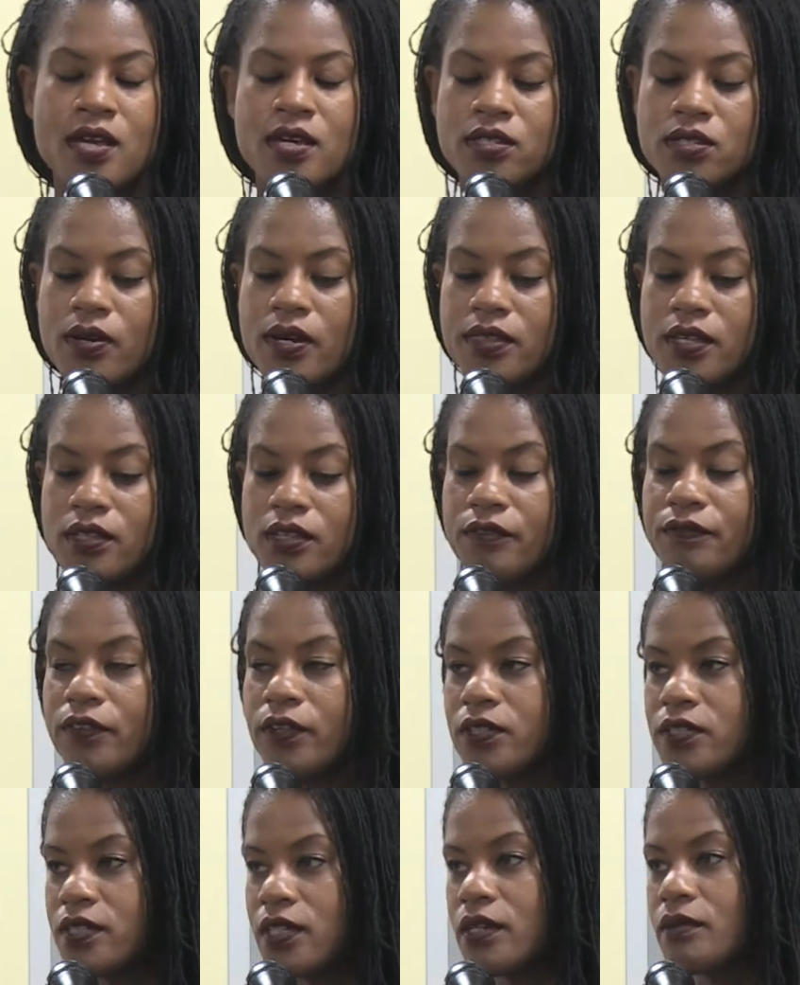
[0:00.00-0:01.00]
So I think the
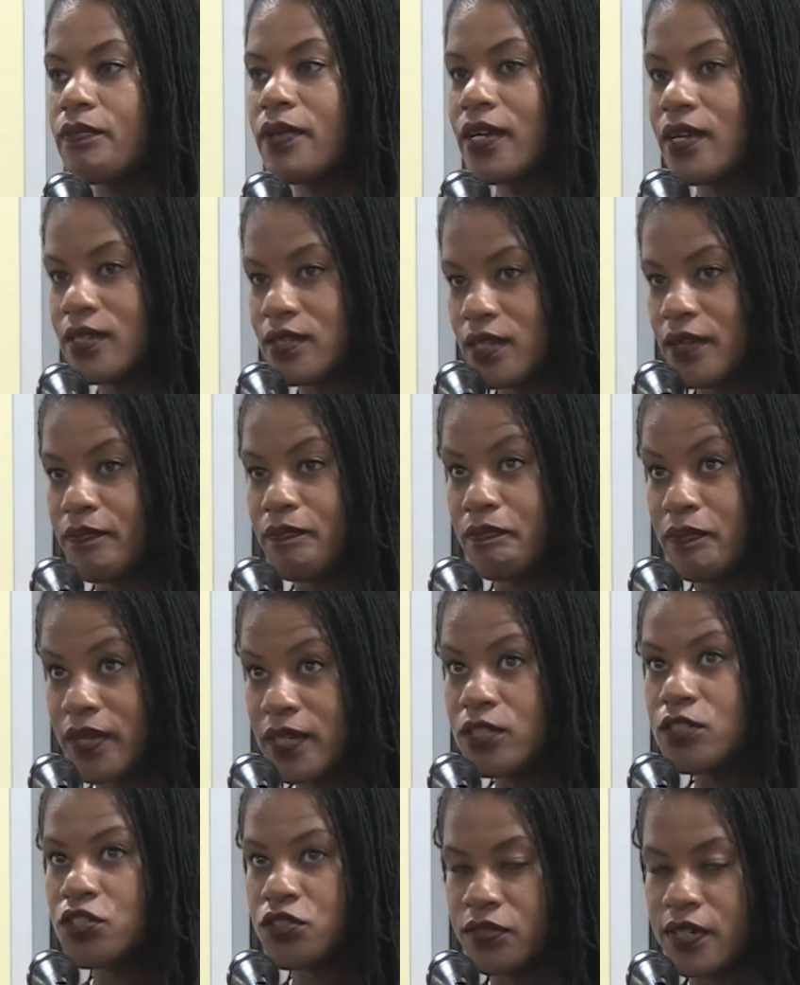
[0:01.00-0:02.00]
first thing, because I've
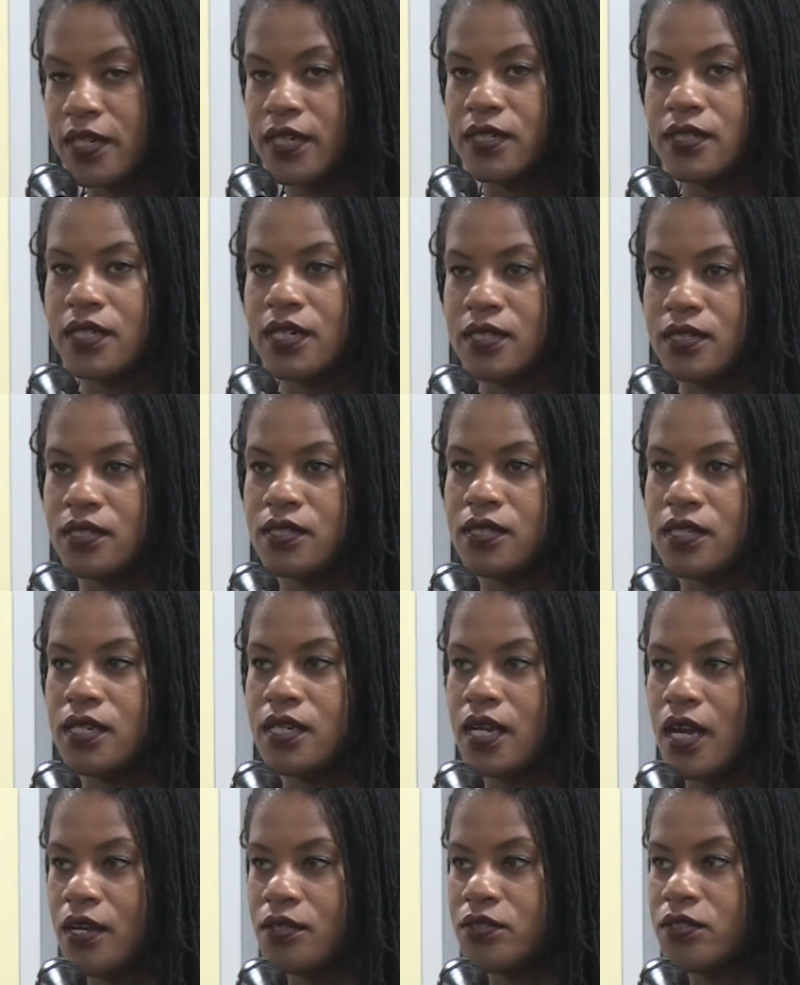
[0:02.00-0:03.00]
been trained as a city
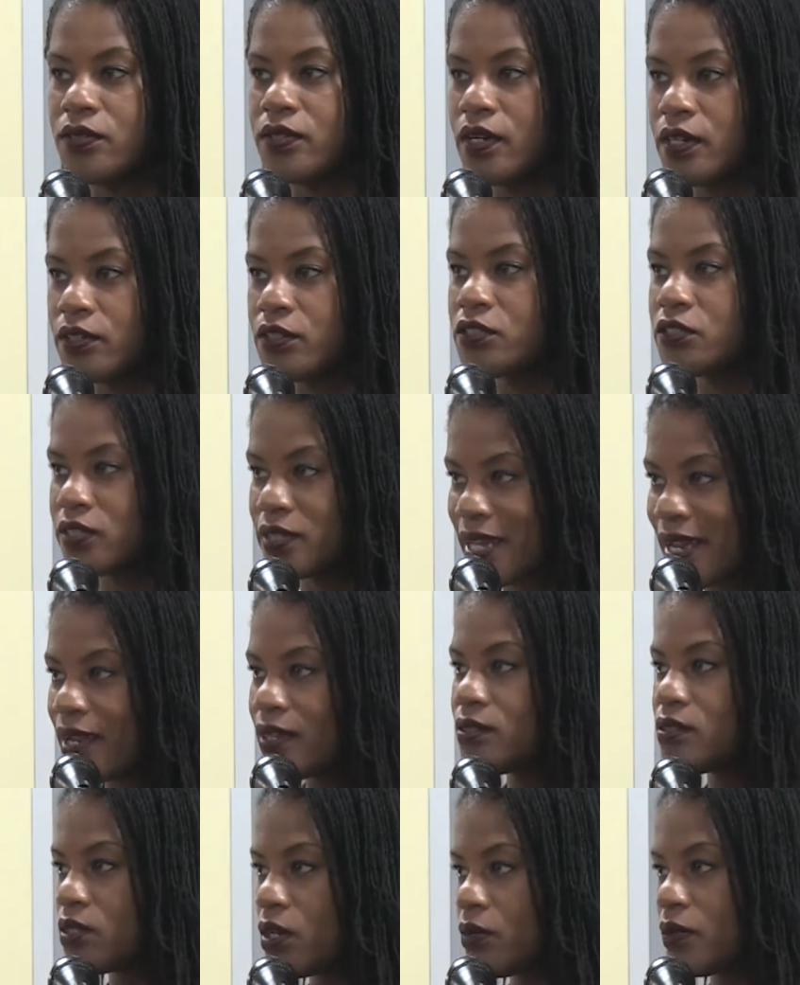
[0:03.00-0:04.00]
councilor and
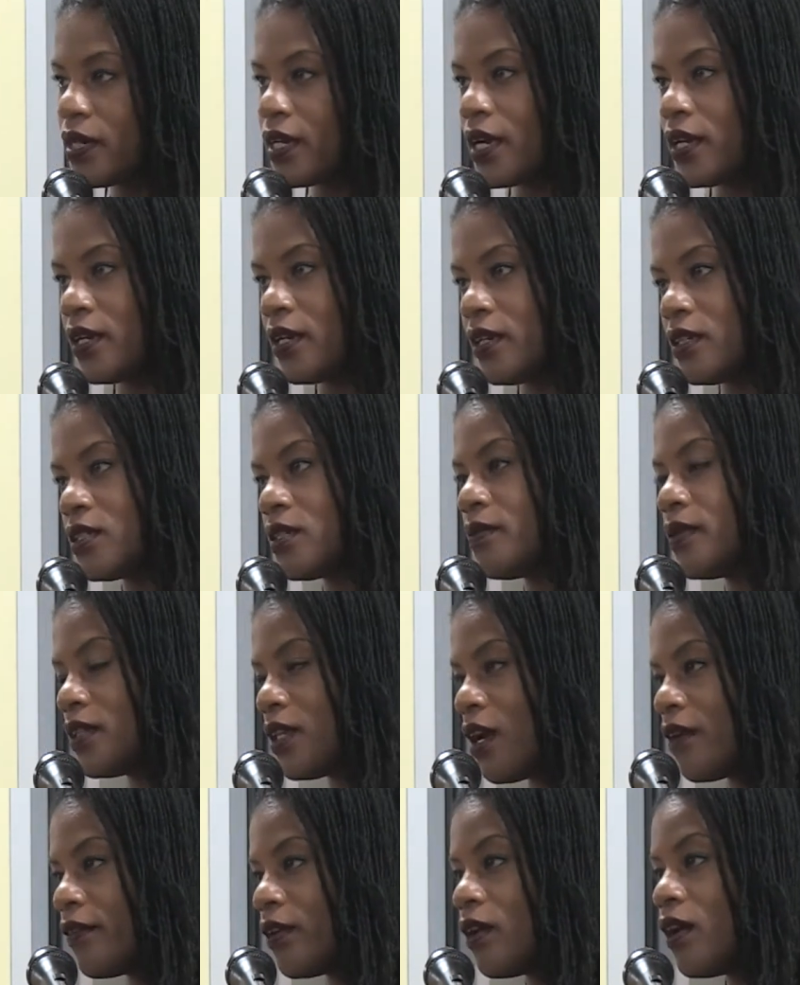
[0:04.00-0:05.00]
understand zoning at an intimate
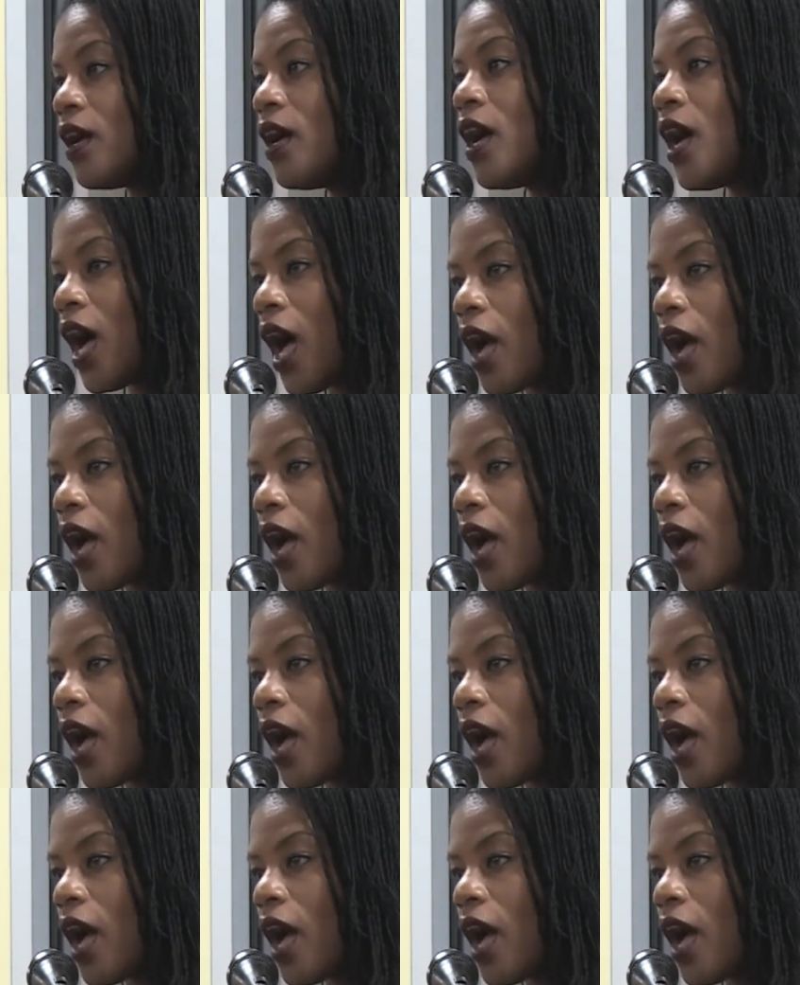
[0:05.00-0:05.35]
level,